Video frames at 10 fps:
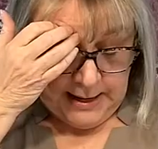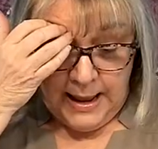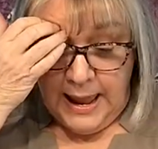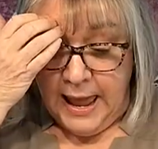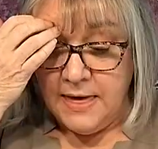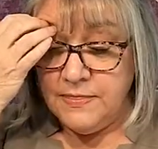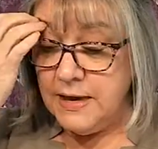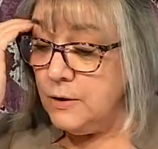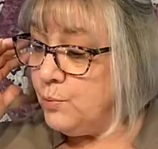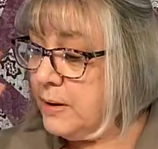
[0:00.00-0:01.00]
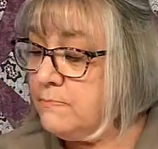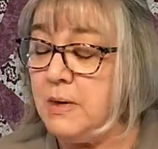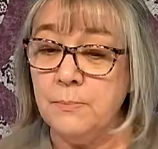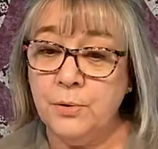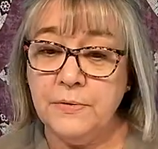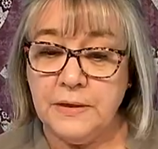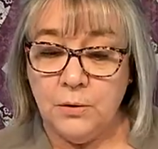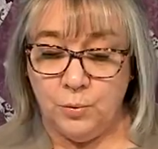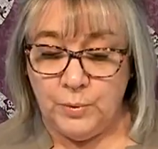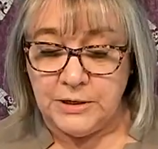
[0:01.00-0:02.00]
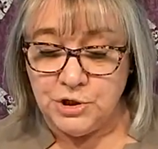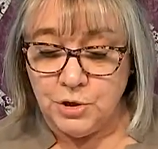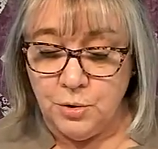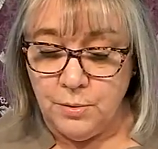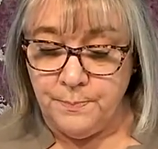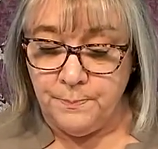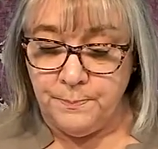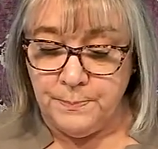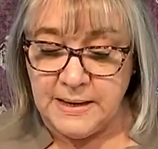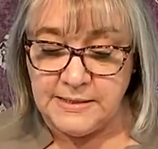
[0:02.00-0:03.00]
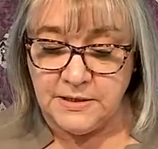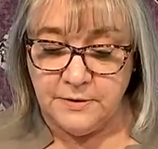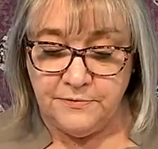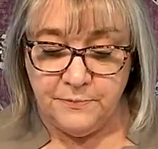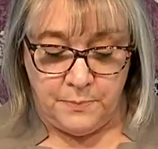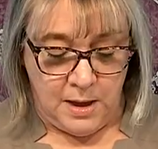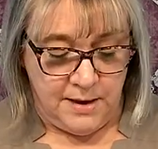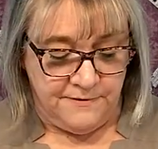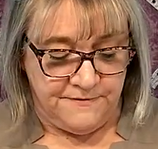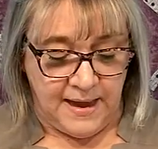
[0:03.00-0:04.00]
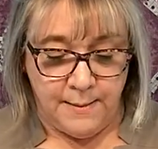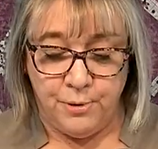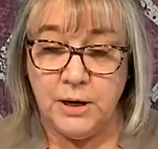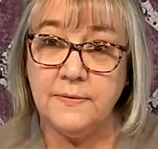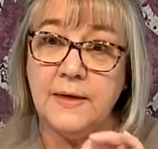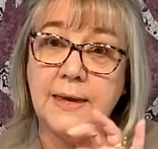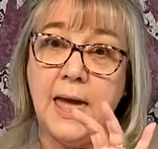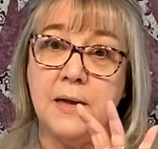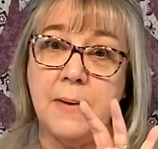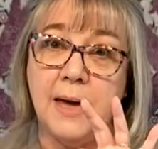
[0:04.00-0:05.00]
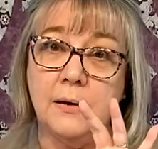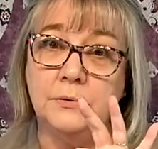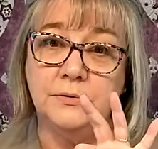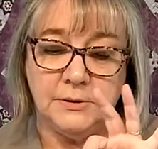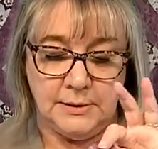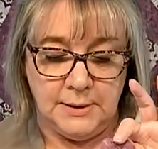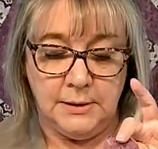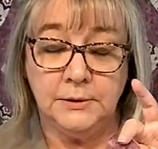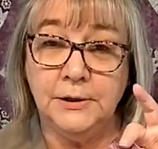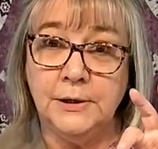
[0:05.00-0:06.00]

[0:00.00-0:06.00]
And then remember the original piece of fabric that came out? Look.